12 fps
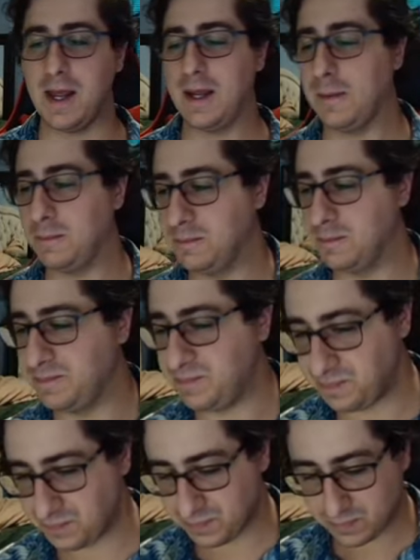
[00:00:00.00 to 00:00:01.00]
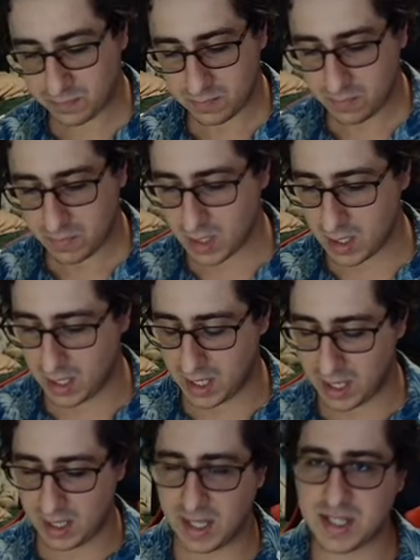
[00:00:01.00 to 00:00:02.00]
Um,
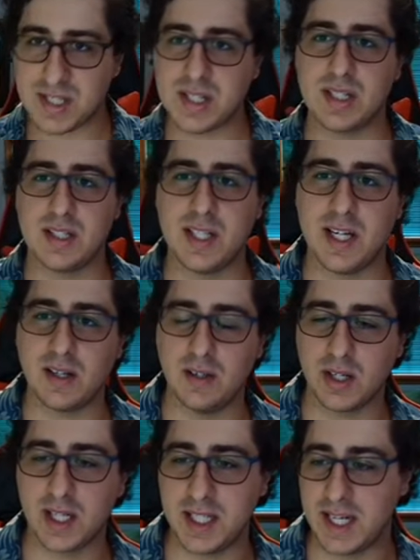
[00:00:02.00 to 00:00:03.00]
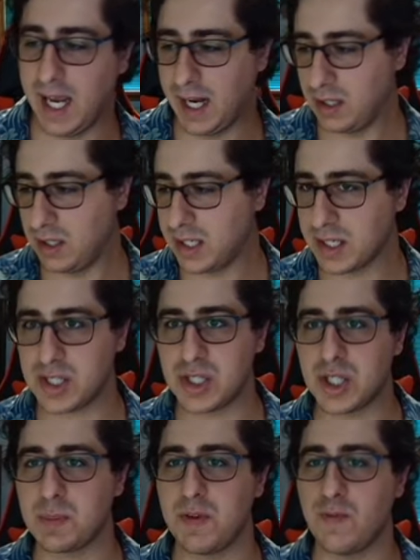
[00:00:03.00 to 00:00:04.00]
uh, let's take a look at the
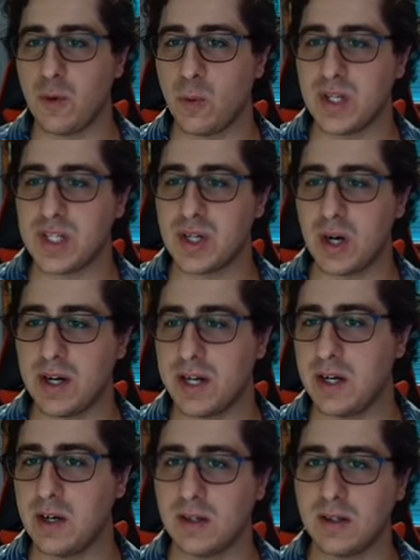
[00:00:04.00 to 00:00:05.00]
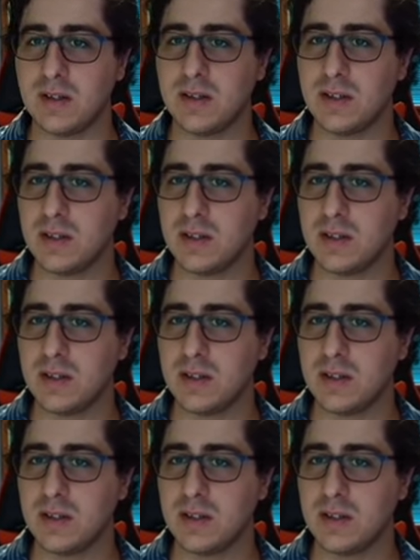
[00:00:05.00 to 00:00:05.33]
analytics just before we start here.